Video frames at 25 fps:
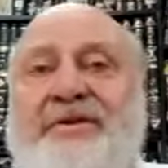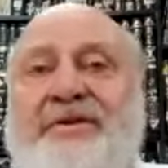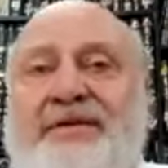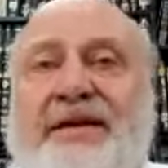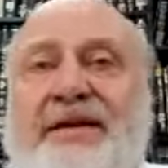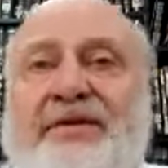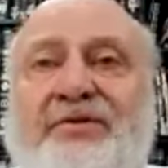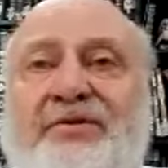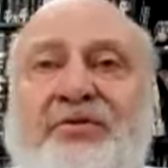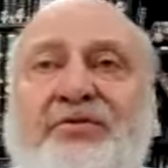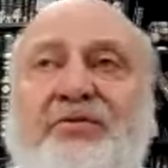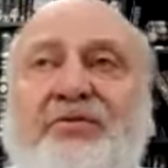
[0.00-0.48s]

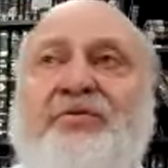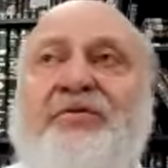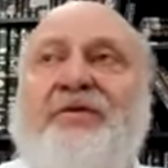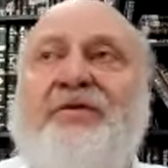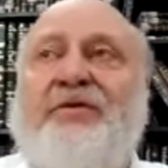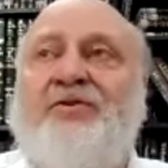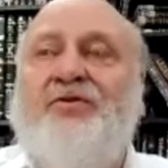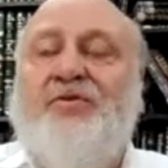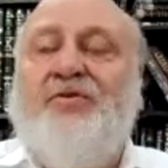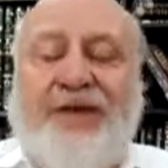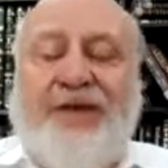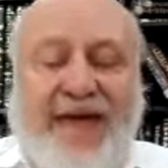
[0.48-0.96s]
said to
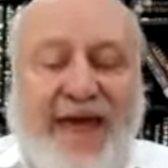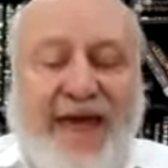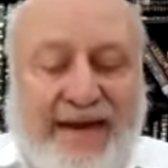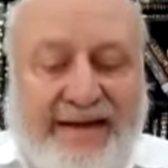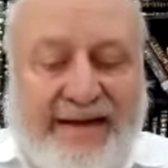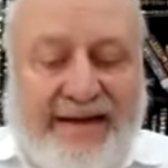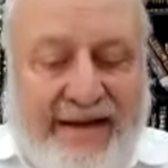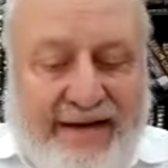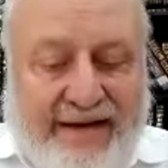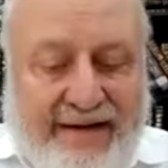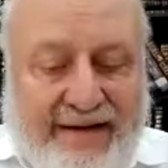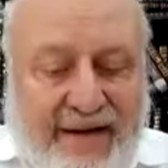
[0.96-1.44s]
Reuben, you
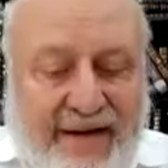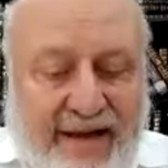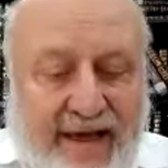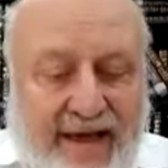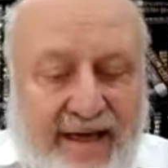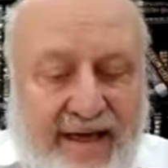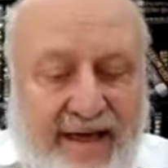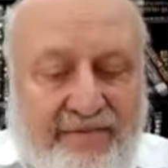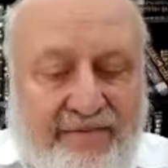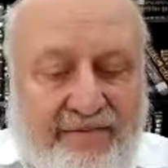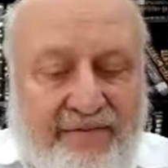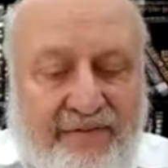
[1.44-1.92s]
cannot
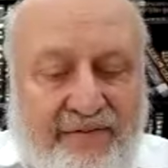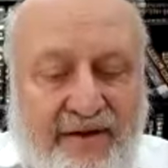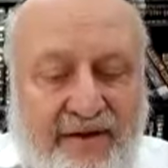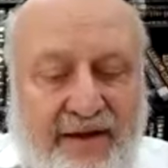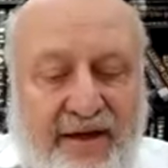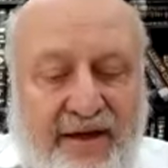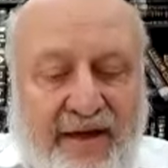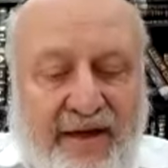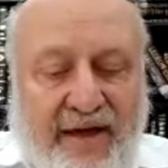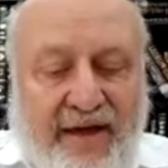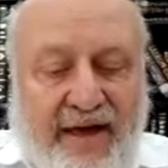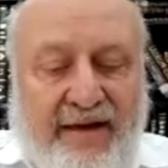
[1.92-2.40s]
have
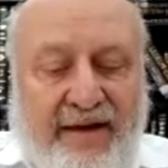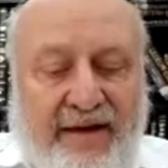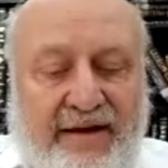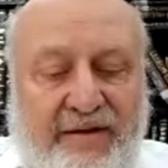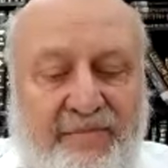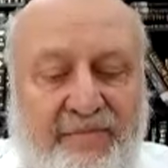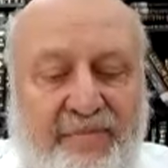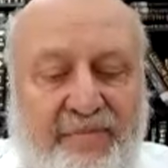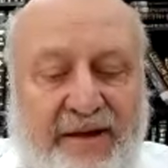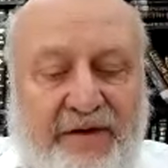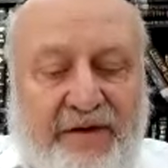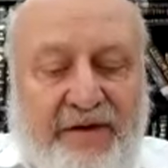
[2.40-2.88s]
any
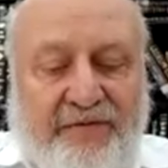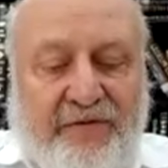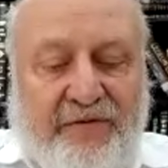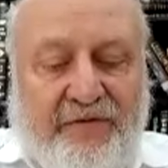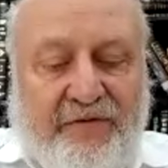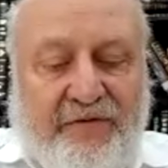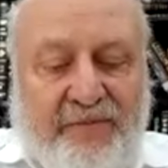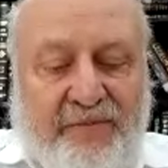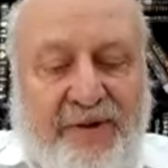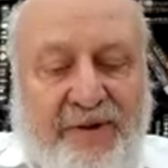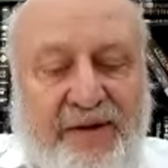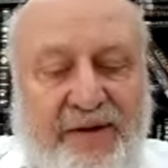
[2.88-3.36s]
benefit
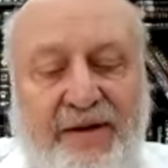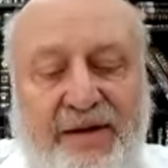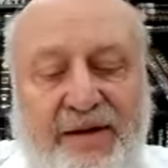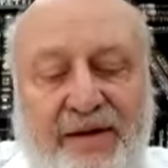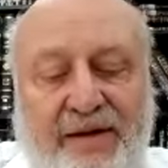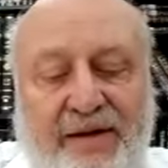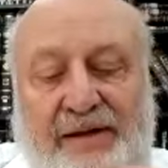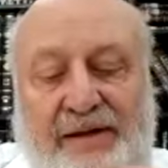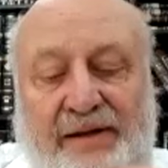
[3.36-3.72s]
from me.